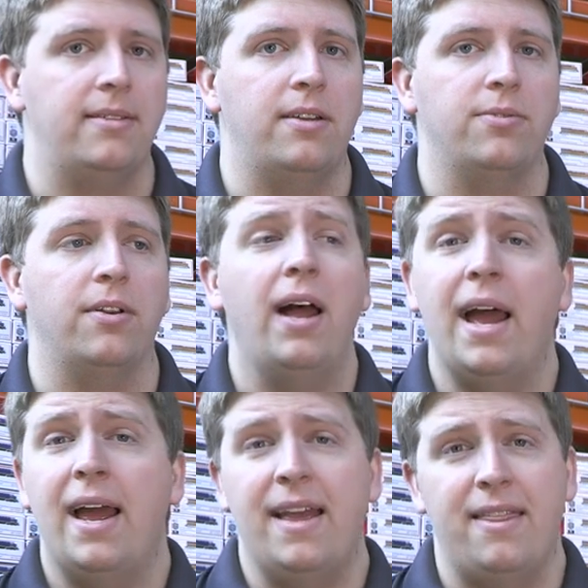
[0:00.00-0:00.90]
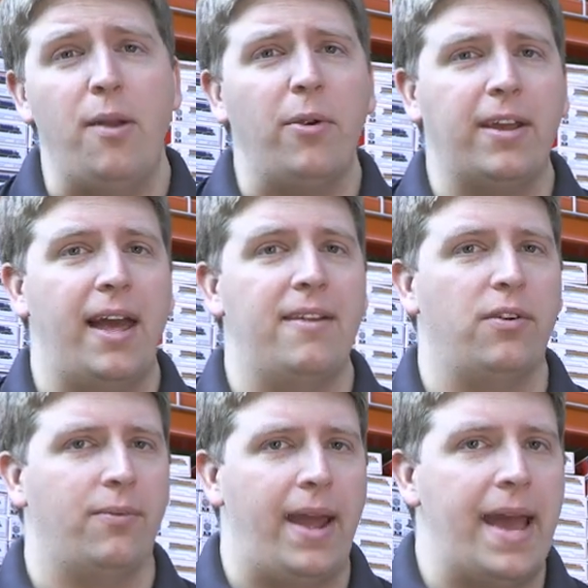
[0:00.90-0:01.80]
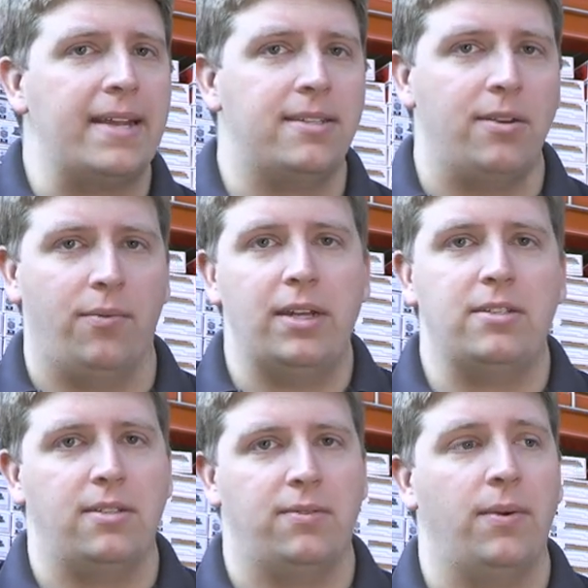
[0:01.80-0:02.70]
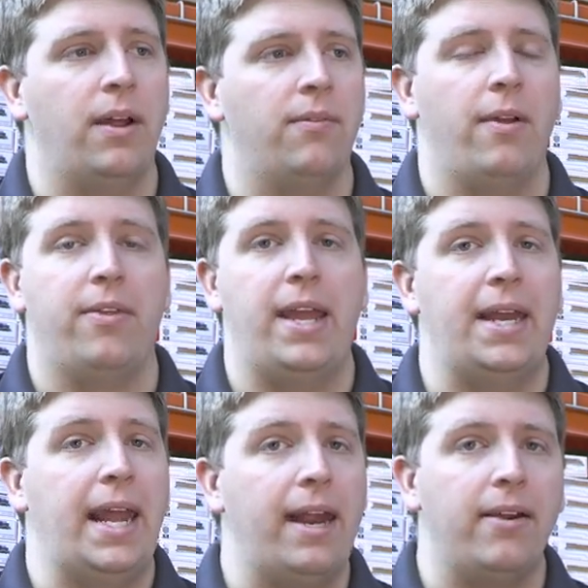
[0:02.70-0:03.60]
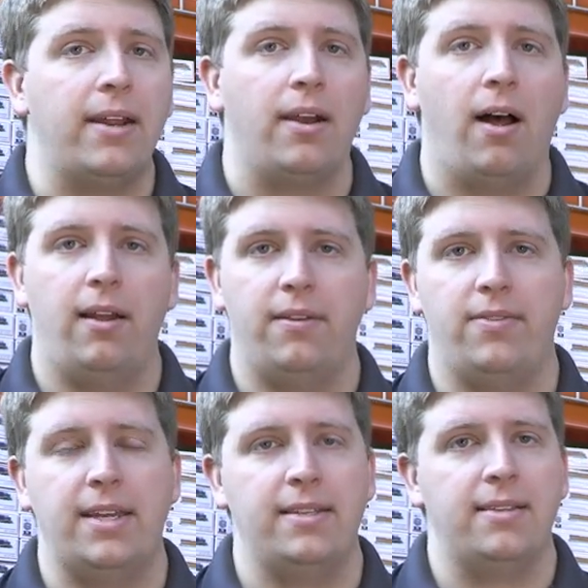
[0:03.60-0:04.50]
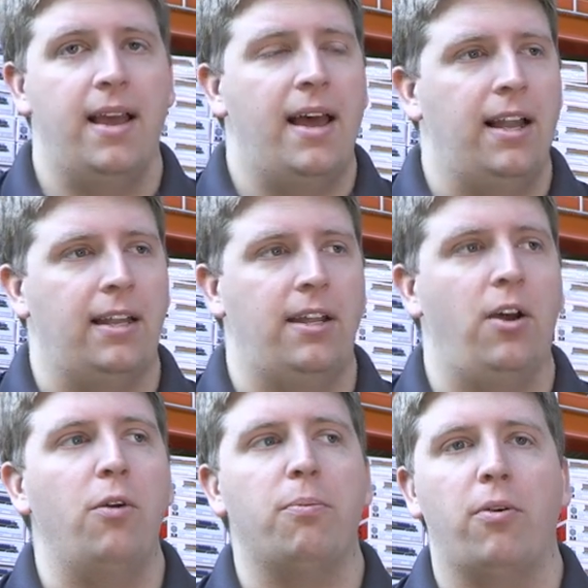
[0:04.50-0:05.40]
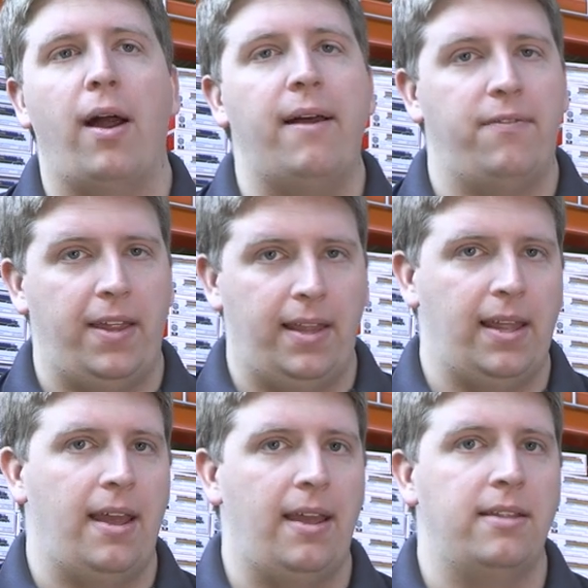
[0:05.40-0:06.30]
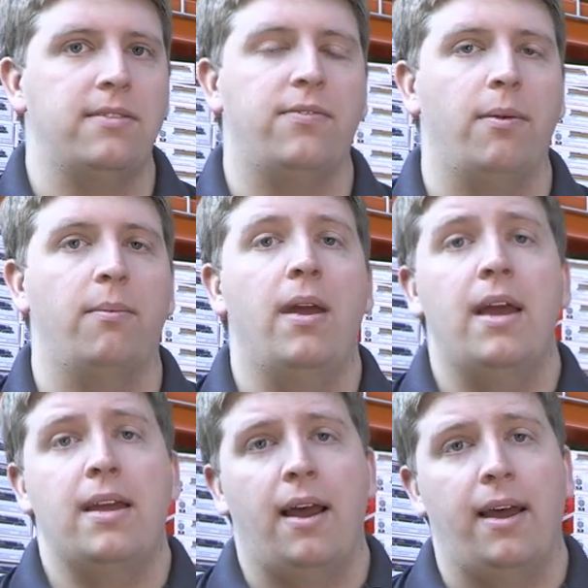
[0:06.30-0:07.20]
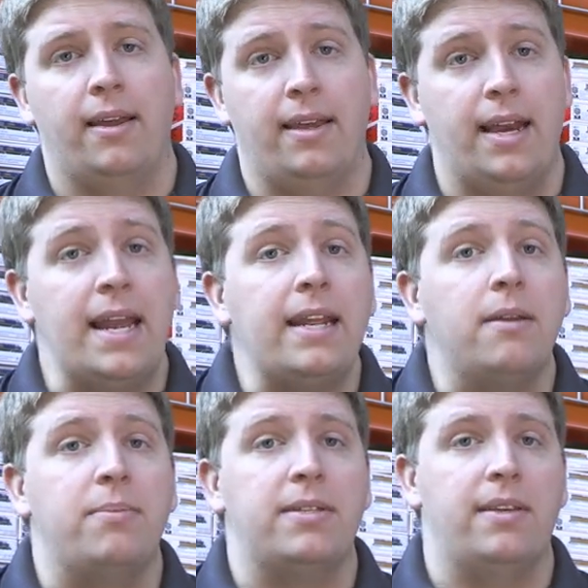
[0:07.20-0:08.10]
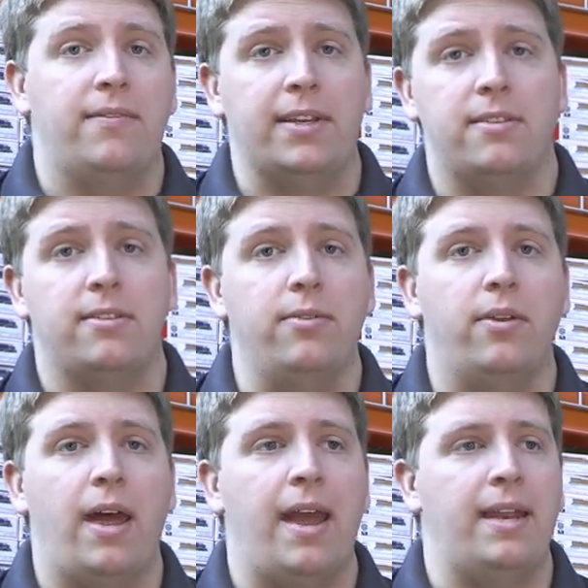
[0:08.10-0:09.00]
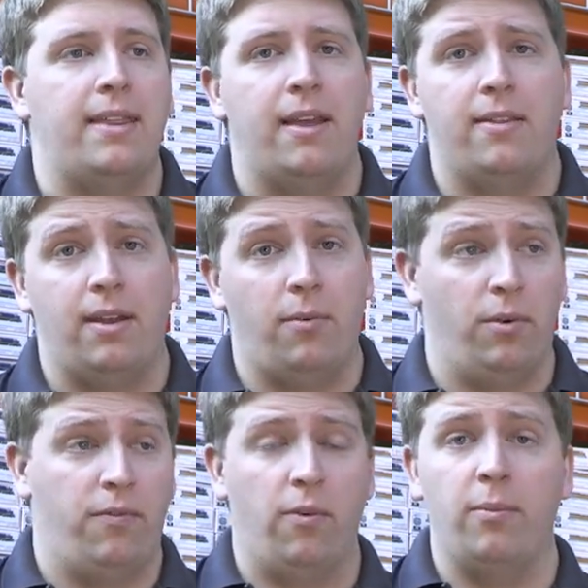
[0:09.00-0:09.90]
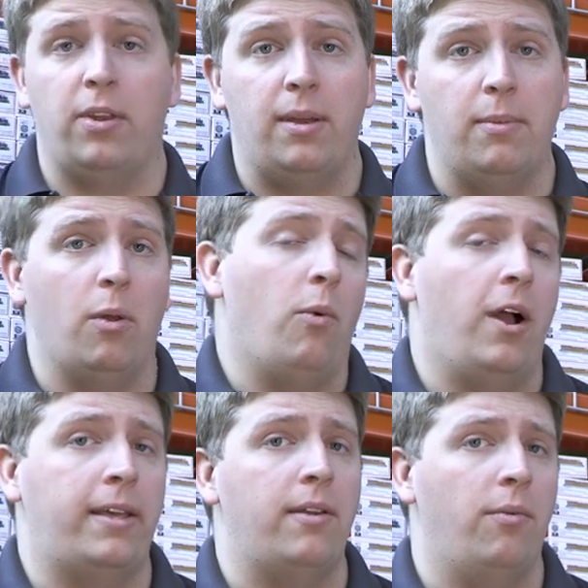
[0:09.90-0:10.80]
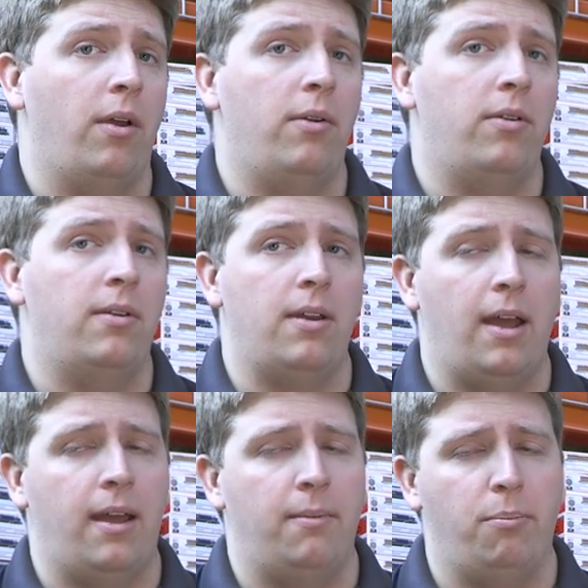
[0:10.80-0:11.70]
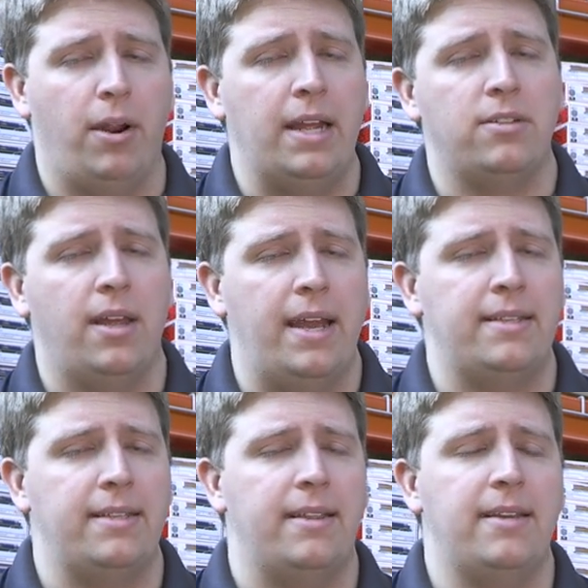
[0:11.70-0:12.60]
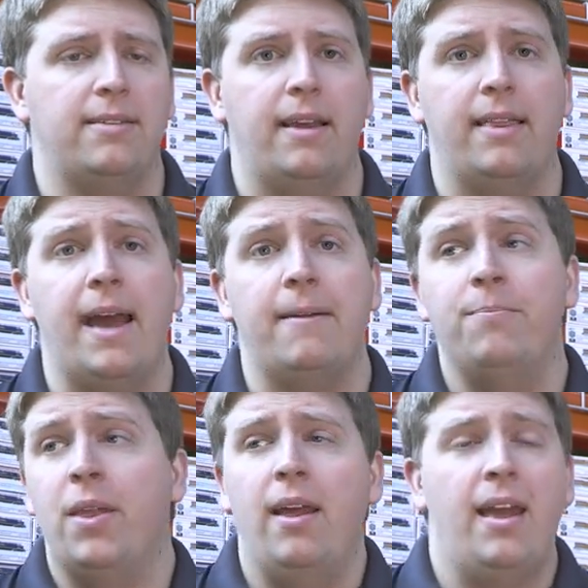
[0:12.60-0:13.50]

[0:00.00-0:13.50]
Central. They were kind of a rags to riches railroad. They inherited all of these low profit lines from uh, Canadian Pacific Soo Line that, that were formerly Milwaukee Road uh, branch lines and things like that.